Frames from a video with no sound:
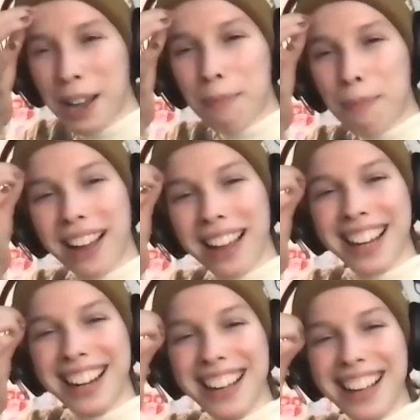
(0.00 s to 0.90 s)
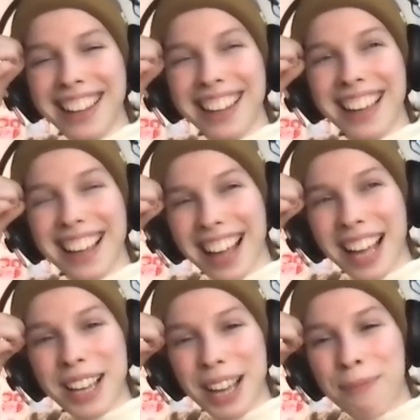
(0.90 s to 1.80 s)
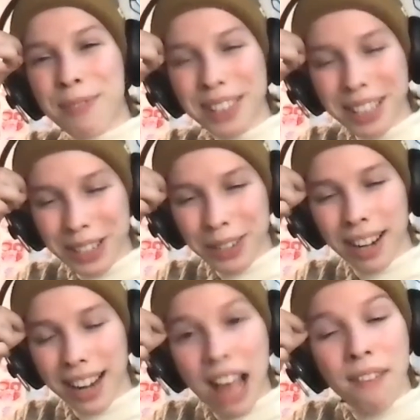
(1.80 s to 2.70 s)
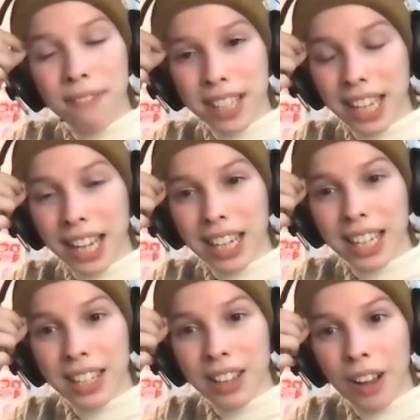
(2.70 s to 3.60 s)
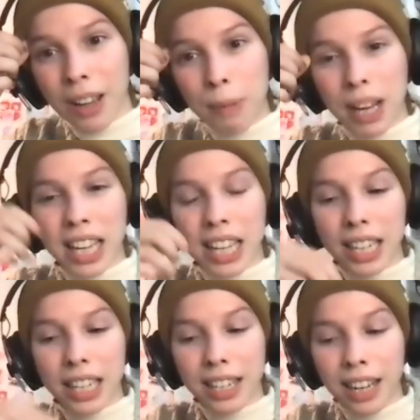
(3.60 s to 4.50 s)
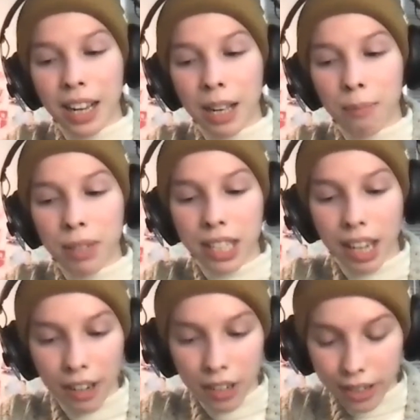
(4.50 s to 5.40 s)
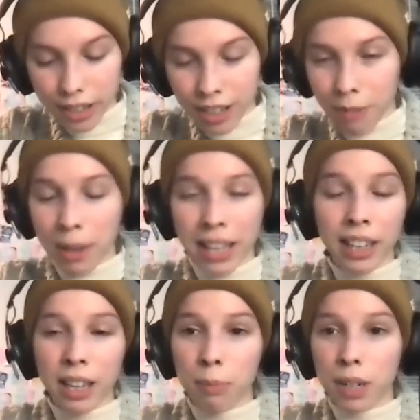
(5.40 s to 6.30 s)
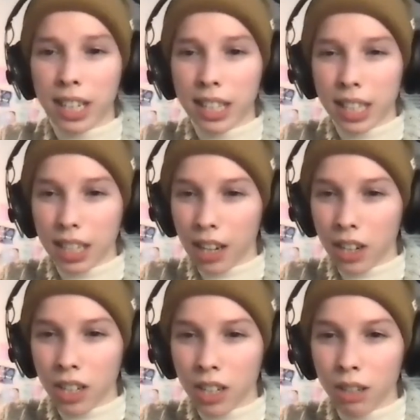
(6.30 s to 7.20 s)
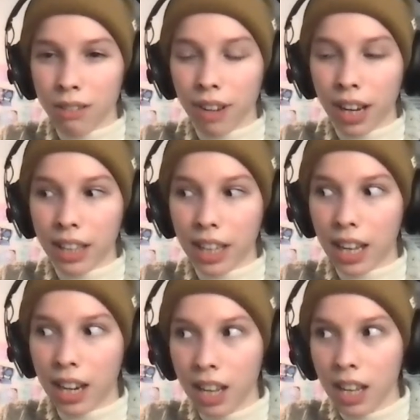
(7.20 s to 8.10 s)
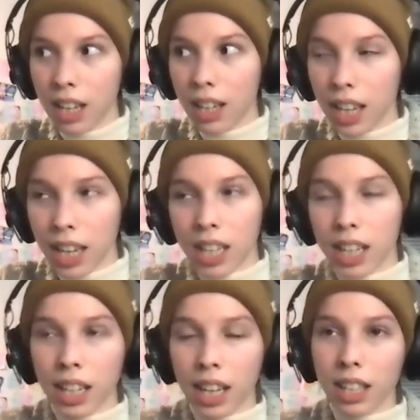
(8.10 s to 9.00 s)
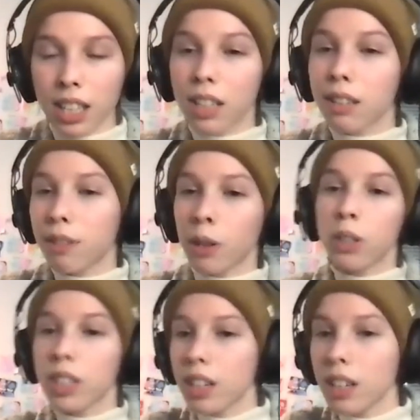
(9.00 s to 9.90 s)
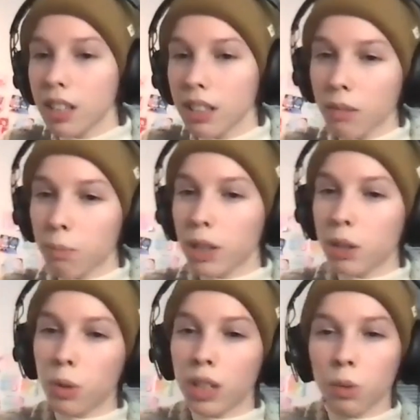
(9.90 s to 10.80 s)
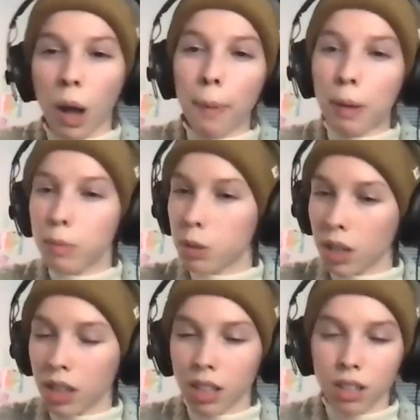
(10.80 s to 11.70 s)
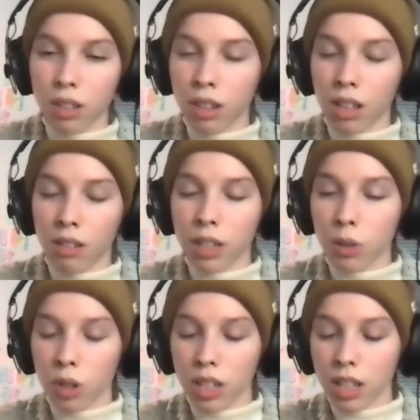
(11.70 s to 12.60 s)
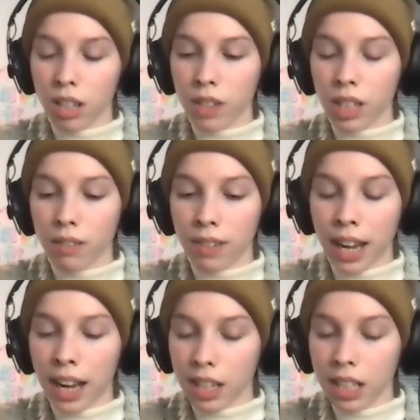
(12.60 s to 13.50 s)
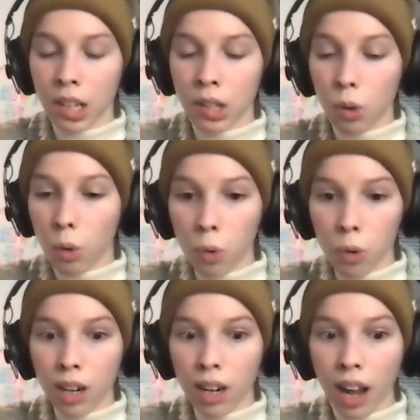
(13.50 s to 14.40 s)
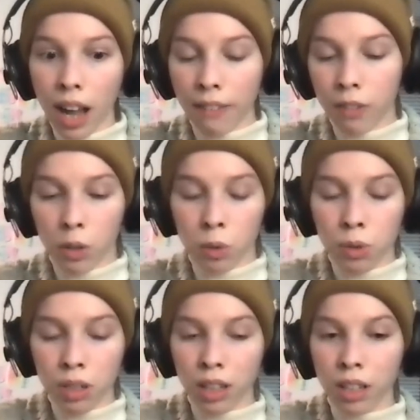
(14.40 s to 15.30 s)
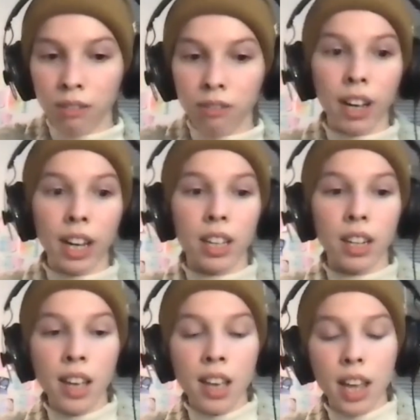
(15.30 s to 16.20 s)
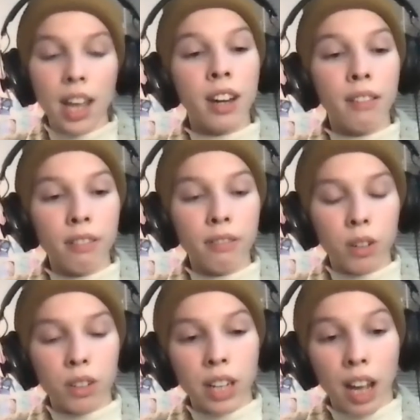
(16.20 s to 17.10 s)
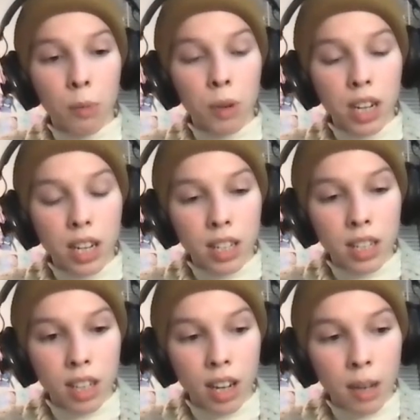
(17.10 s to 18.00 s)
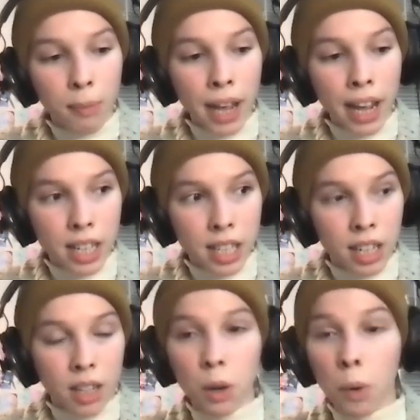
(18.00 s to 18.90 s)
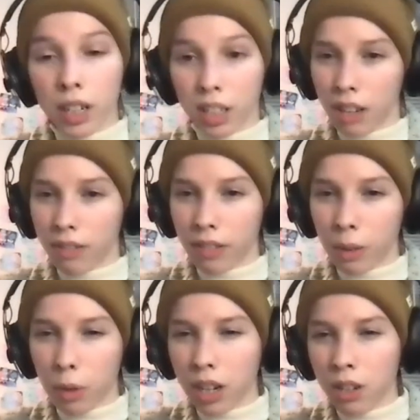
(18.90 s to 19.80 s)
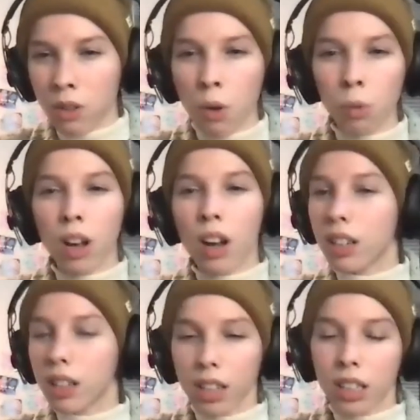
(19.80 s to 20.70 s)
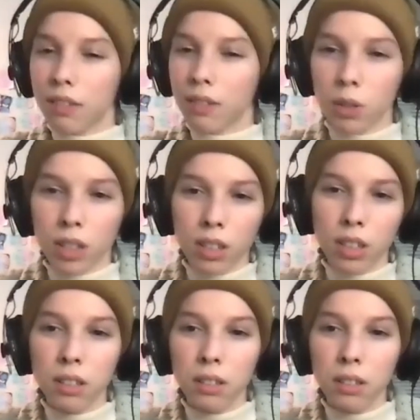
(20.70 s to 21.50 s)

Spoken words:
But like I'm really just trying to emphasize on my standard mainland pronunciation. Do you find that it gets confusing between swapping between the resources of the different accents, or have you solidified enough of your Taiwanese accent and acquired enough of it where it no longer confuses you?